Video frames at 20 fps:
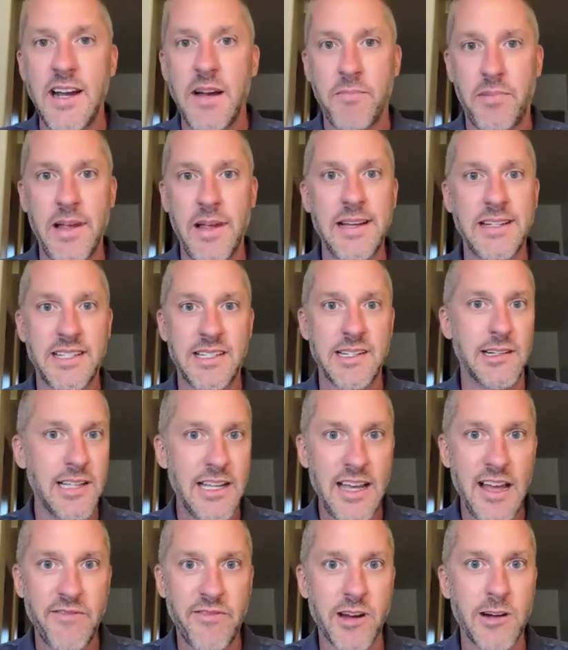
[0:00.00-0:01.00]
place to
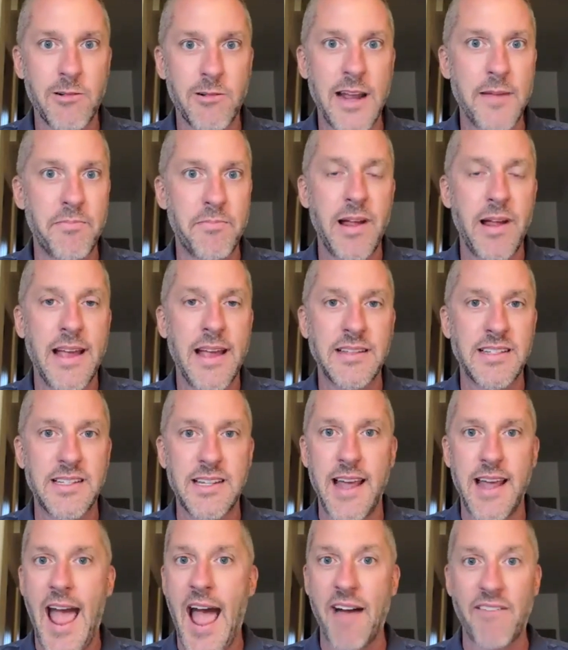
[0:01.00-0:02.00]
live, a great place
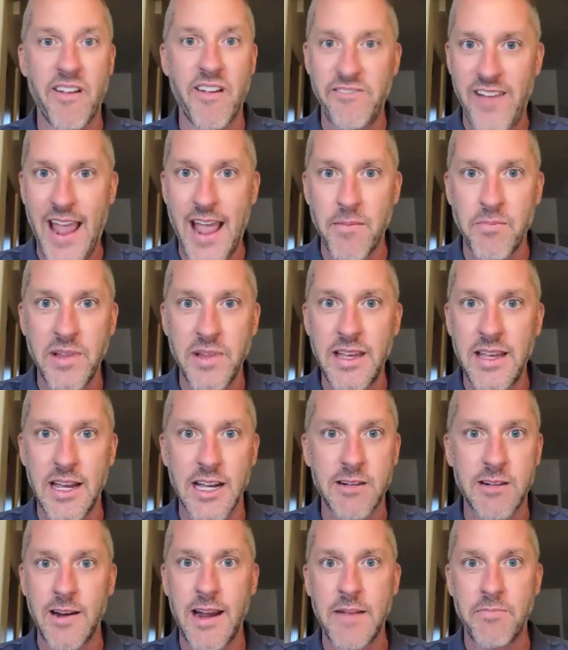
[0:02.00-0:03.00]
to have a family, a
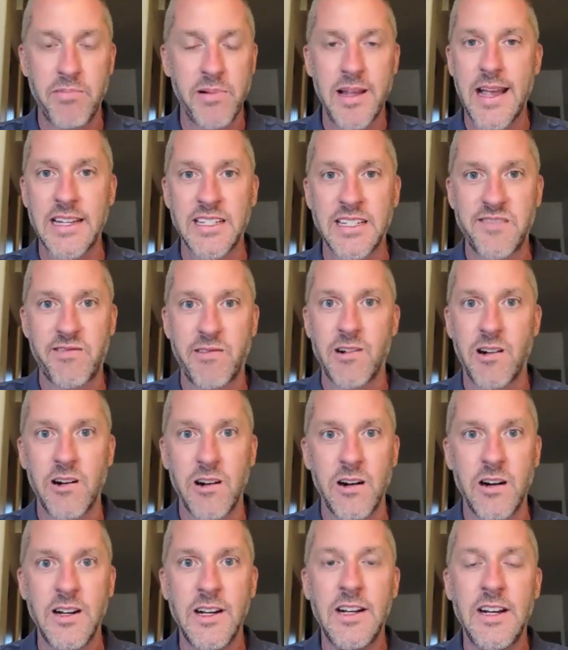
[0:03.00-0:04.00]
great place
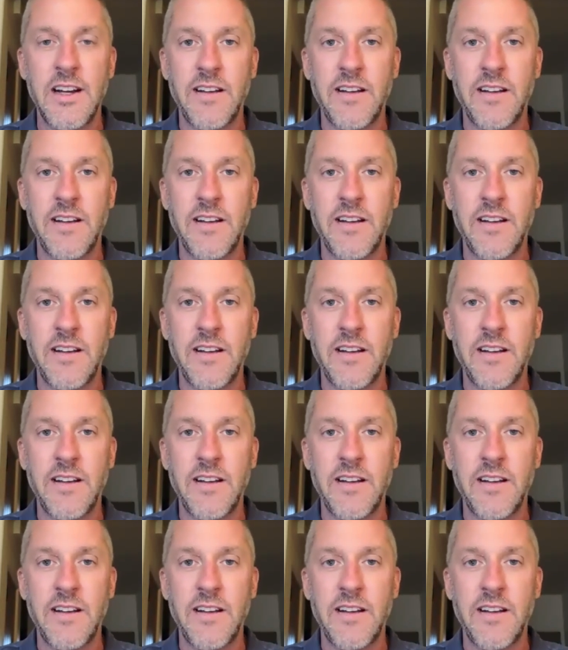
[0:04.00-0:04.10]
for